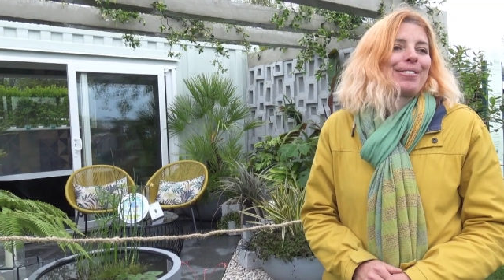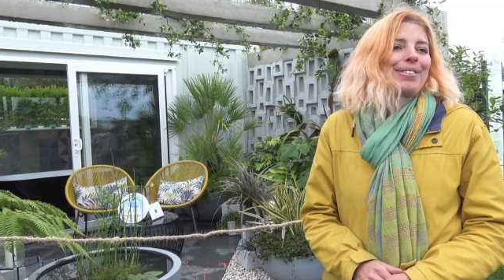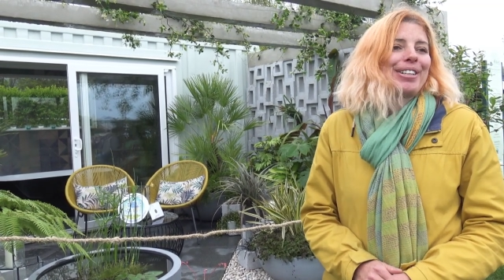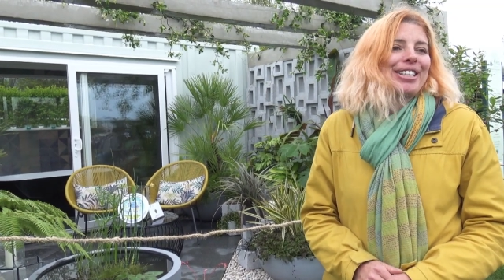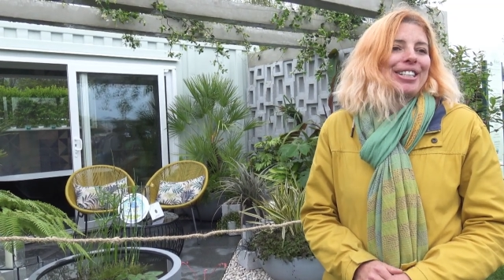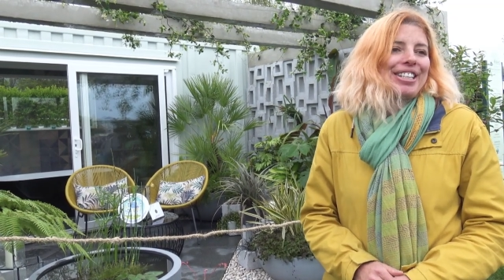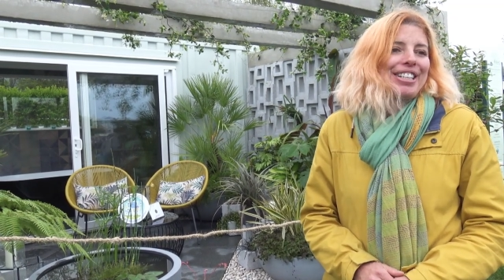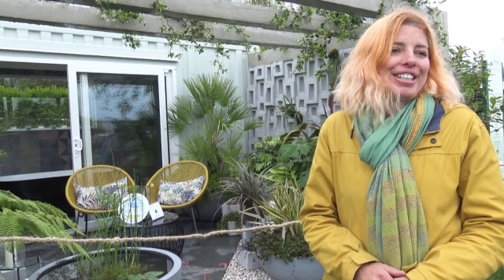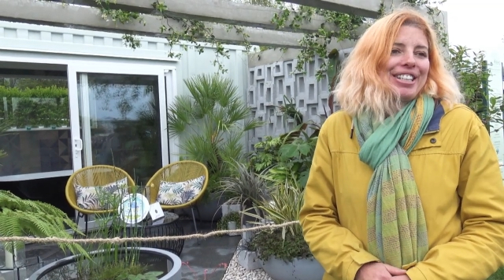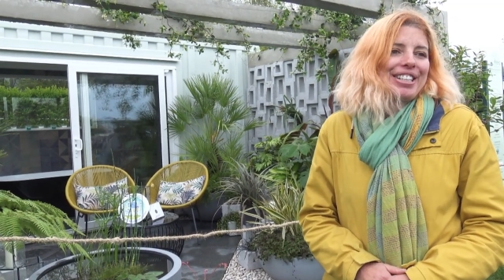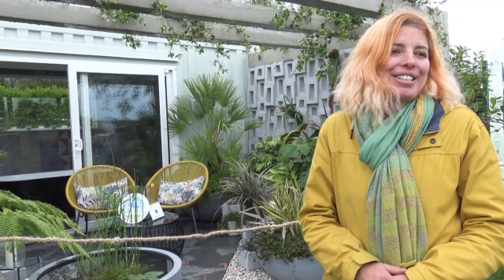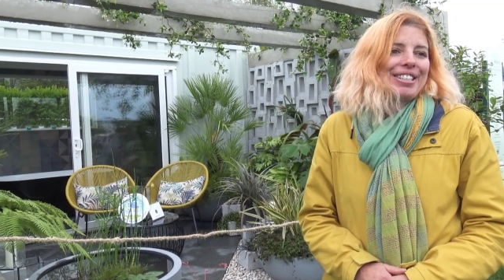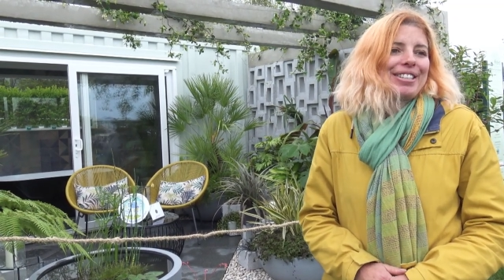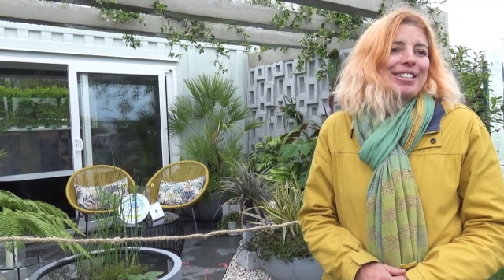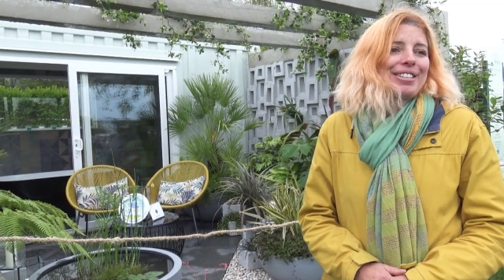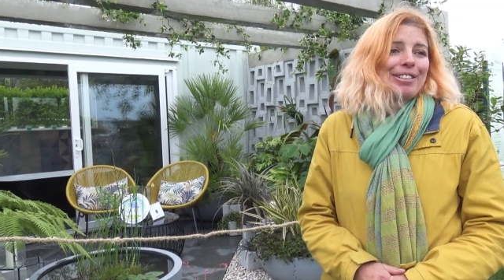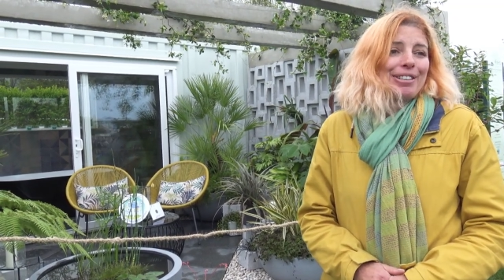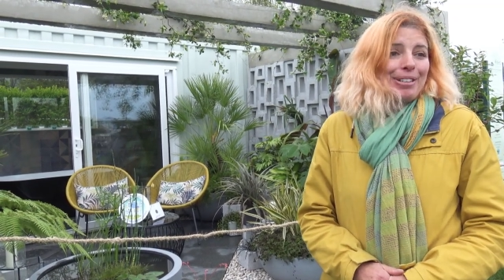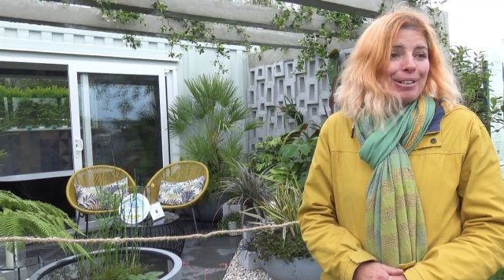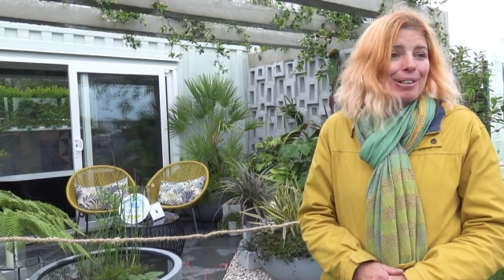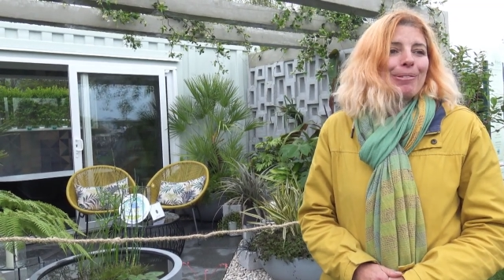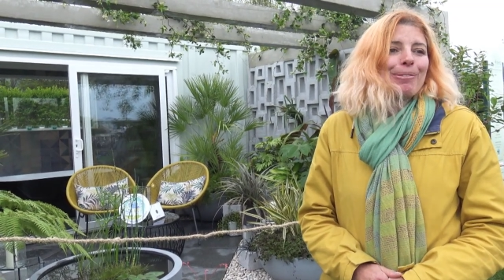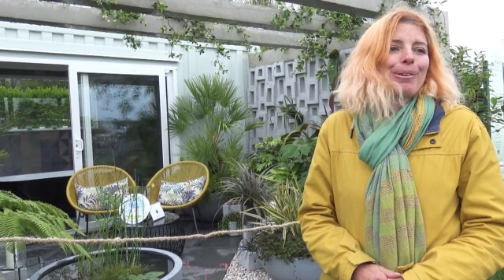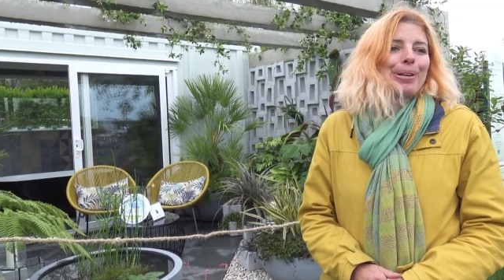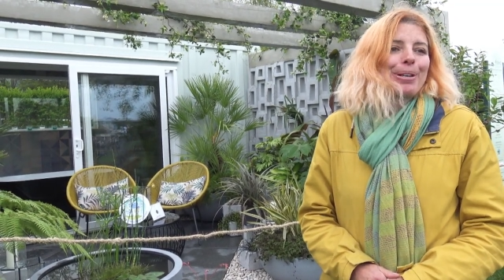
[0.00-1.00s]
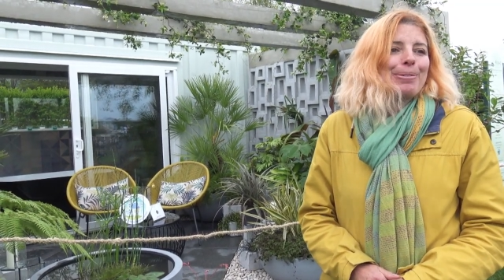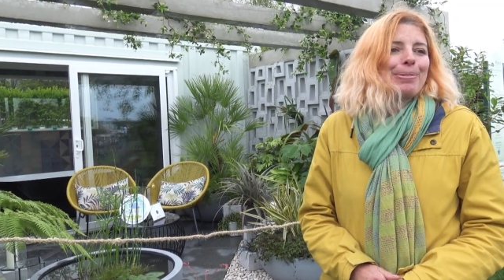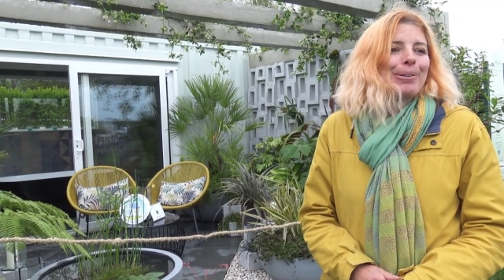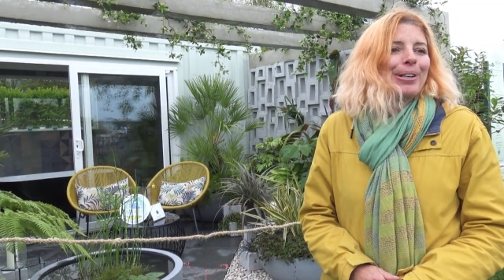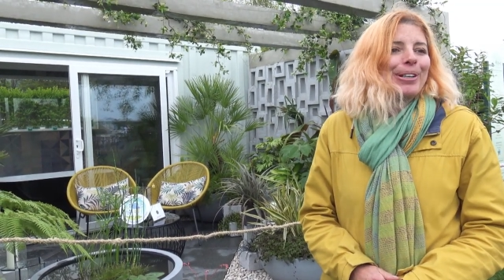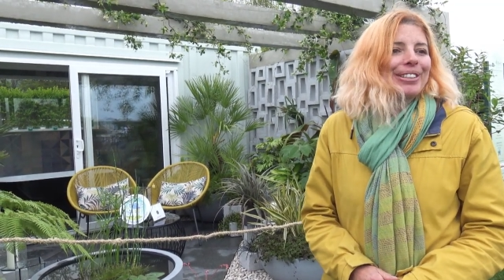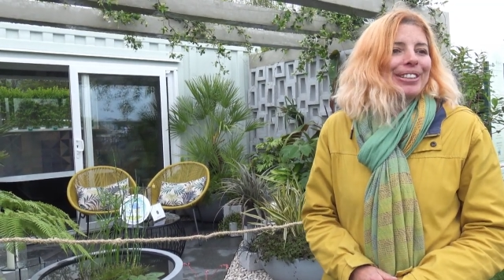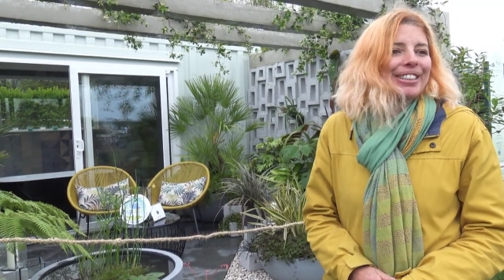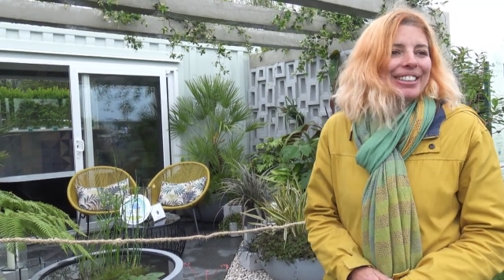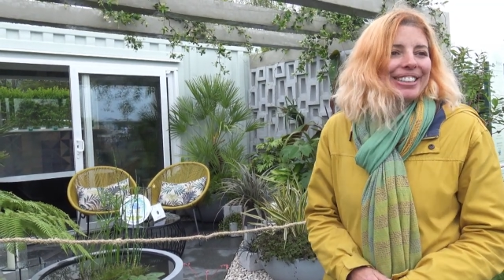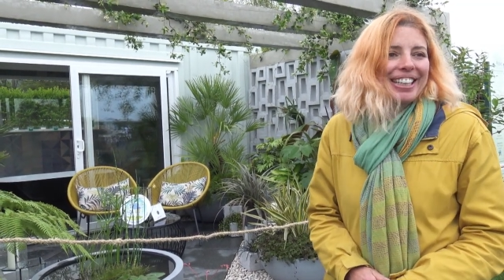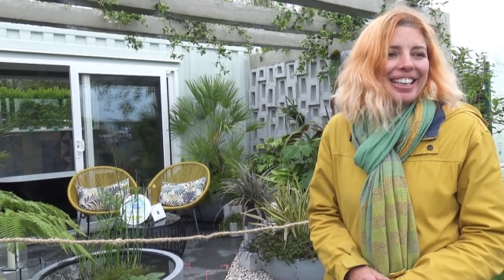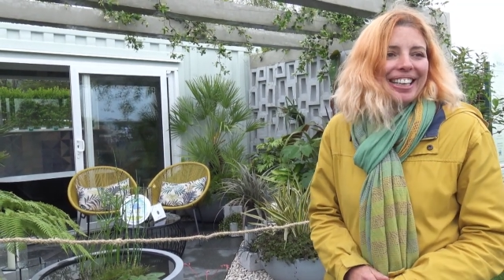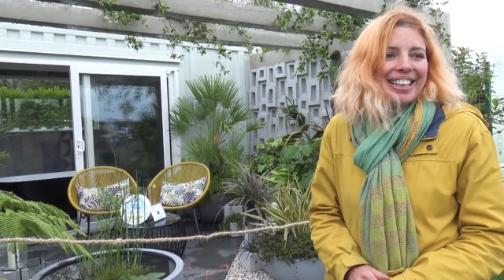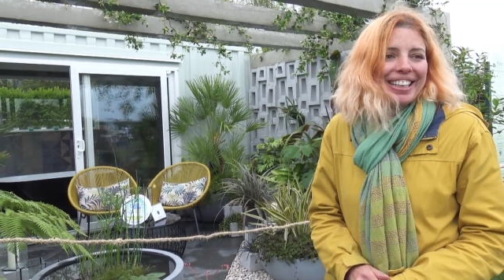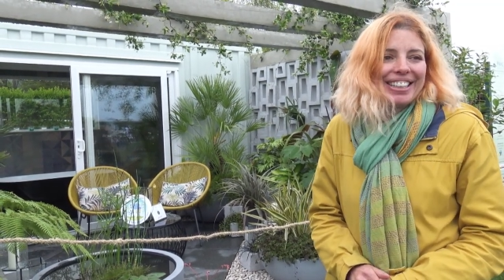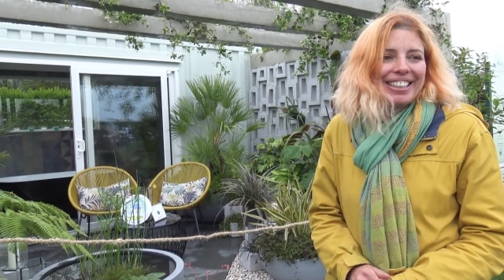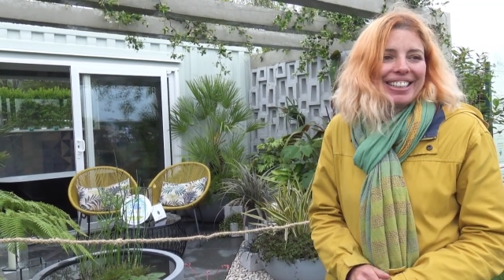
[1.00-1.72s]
which is what you want.